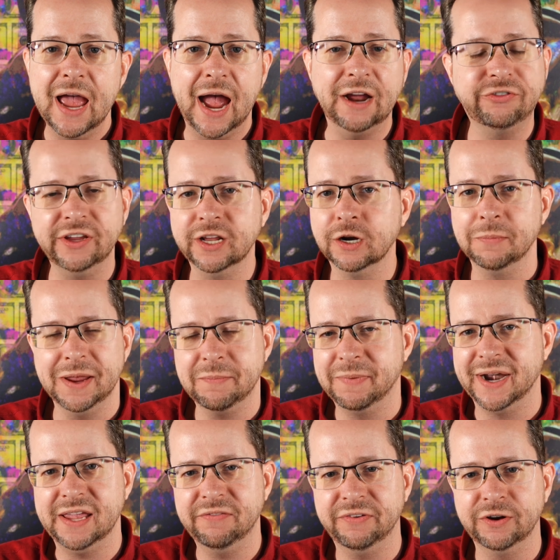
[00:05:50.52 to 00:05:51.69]
Actually, it'll make
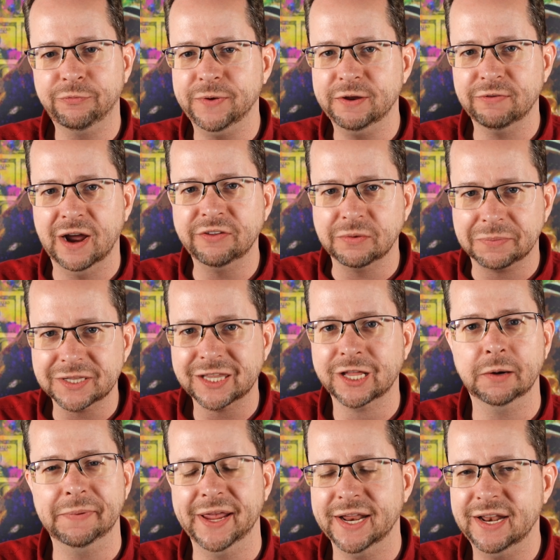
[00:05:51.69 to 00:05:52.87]
money even if we rise up a
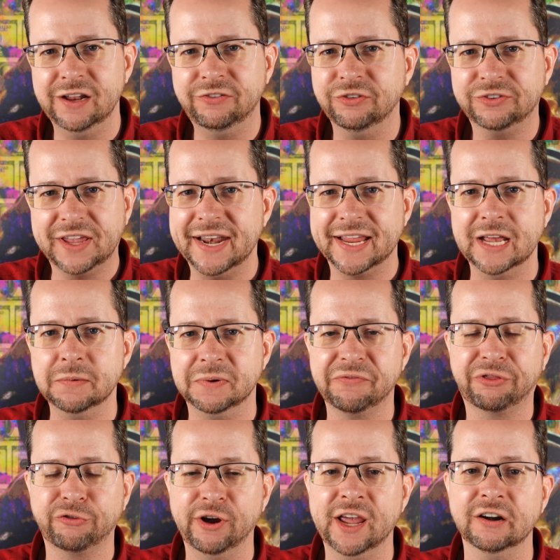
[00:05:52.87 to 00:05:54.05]
little bit. It just got to get
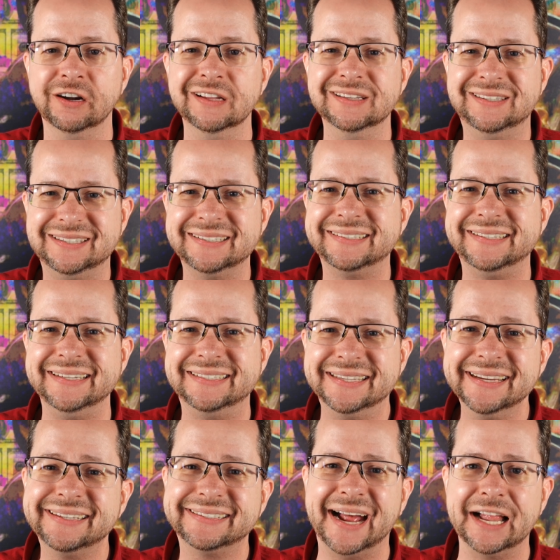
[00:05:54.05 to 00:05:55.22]
above
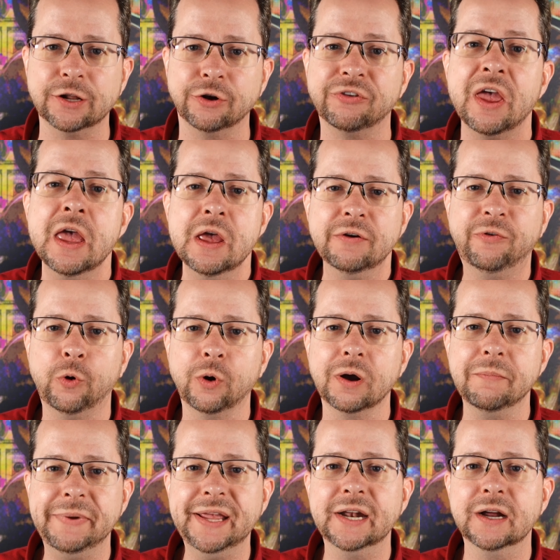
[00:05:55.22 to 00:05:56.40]
$366
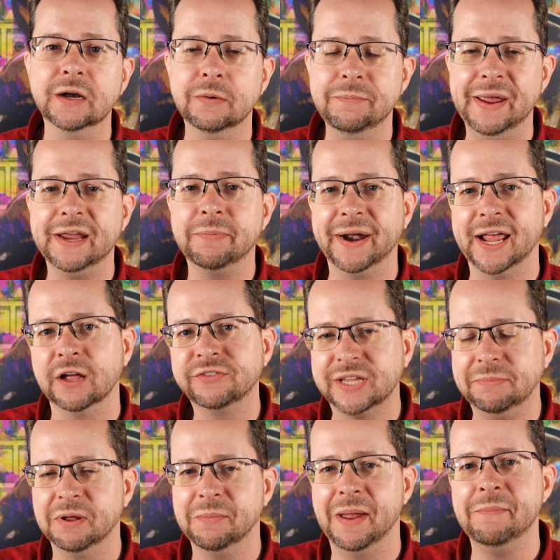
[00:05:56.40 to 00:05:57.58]
for me to make money. I'll
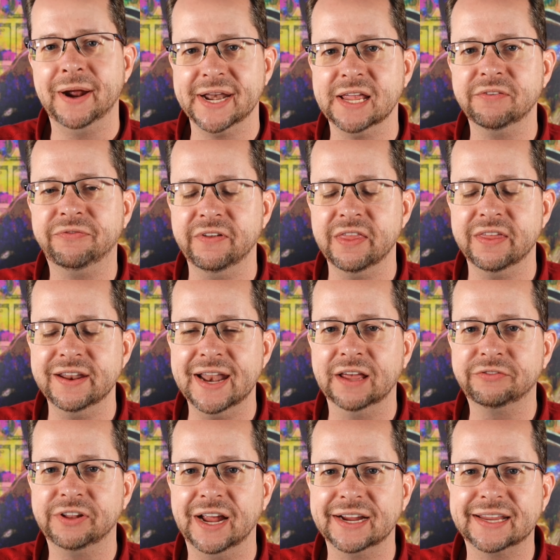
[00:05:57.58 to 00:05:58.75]
double my money if the
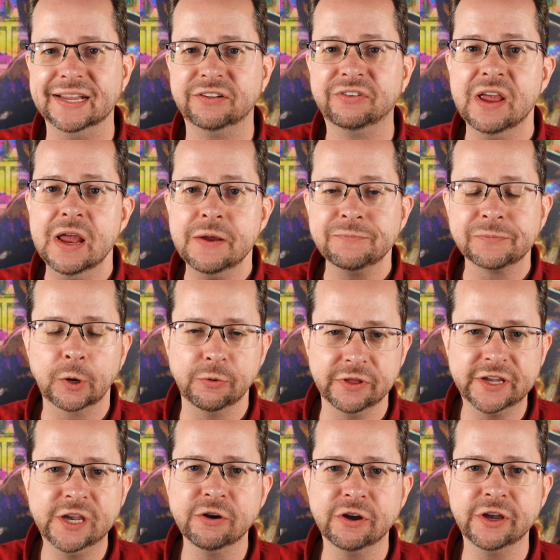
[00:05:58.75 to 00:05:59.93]
NASDAQ gets or
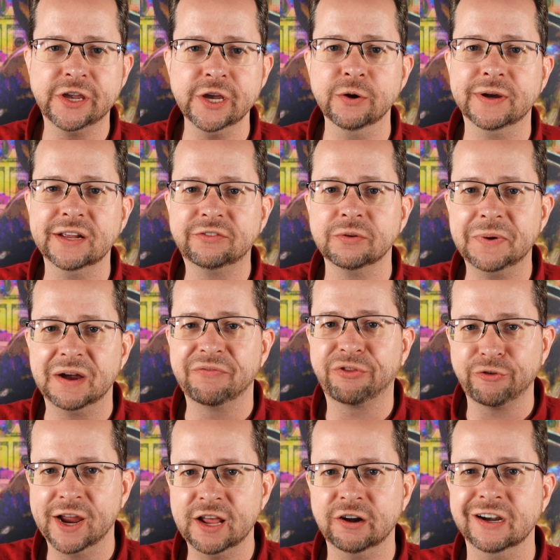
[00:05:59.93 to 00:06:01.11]
the QQQ gets above
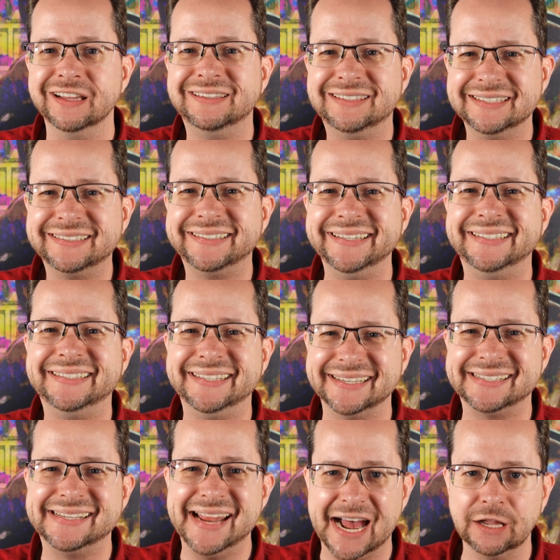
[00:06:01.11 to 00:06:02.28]

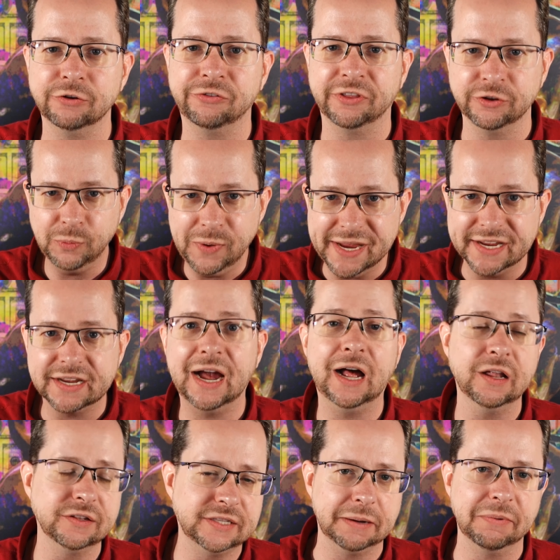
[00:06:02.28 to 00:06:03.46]
$366 week,
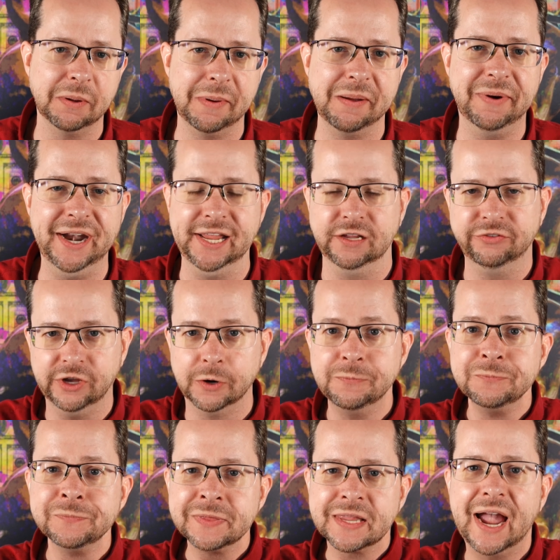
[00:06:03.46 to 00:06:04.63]
I'll double my money. So
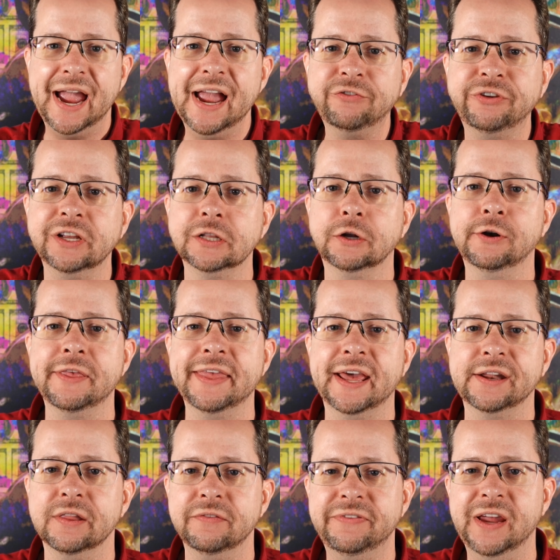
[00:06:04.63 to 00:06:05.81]
I actually alerted
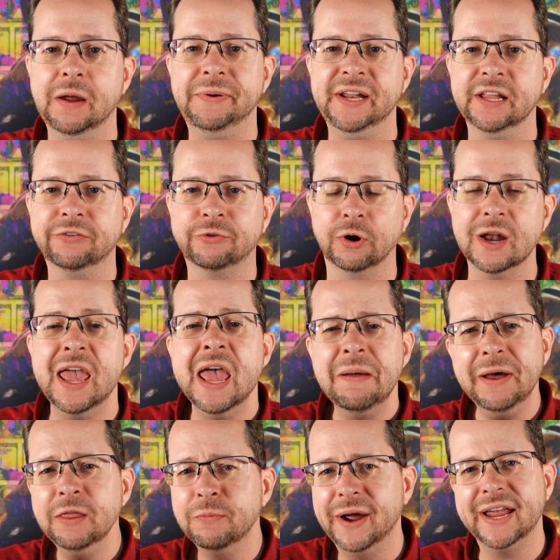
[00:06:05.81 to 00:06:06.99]
that in the VIP Discord.
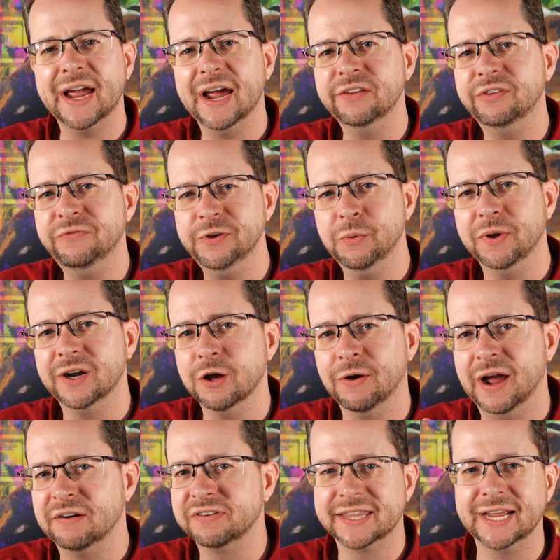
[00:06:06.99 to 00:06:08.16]
By the way, guys, if you want to know
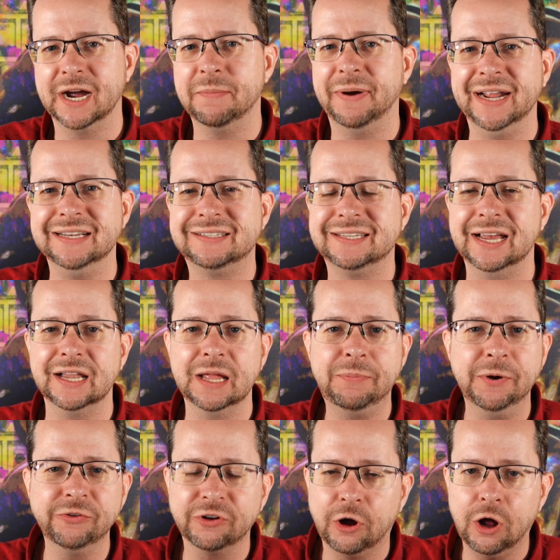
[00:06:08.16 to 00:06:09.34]
everything I buy and sell, I
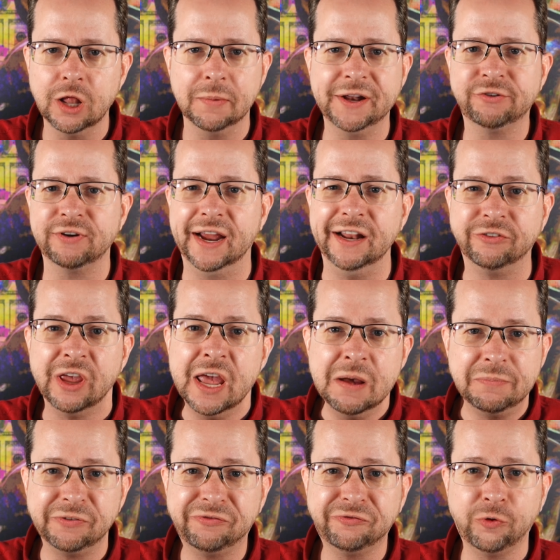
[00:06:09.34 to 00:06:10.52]
post all of my trades
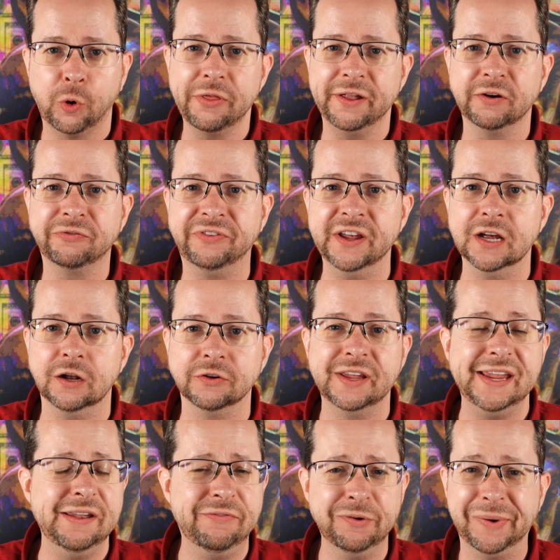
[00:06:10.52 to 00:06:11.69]
before they're filled,
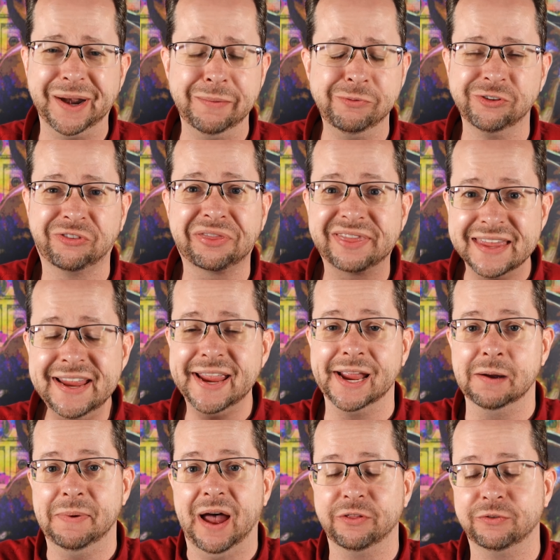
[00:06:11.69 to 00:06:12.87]
even when I'm just
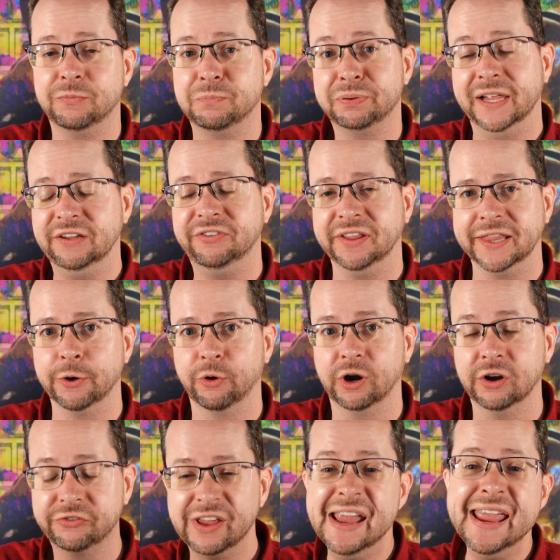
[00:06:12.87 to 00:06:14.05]
thinking about placing the
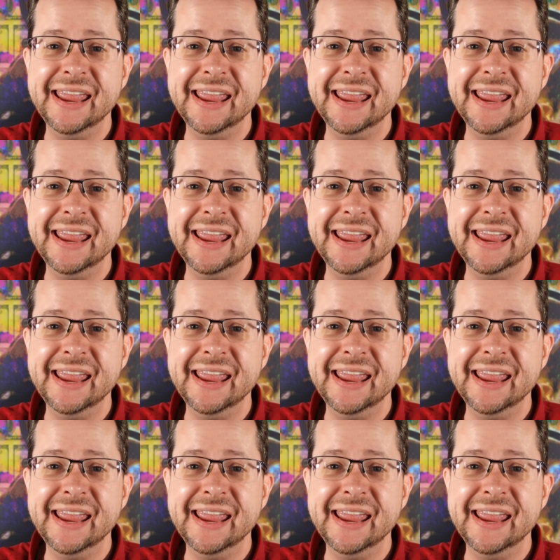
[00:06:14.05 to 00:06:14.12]
orders